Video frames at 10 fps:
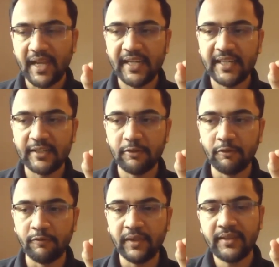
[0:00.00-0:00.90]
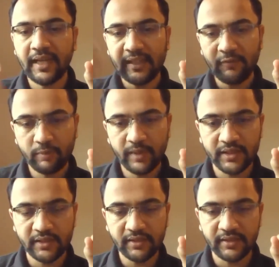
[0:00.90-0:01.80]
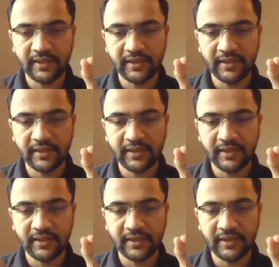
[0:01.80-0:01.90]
And with that information,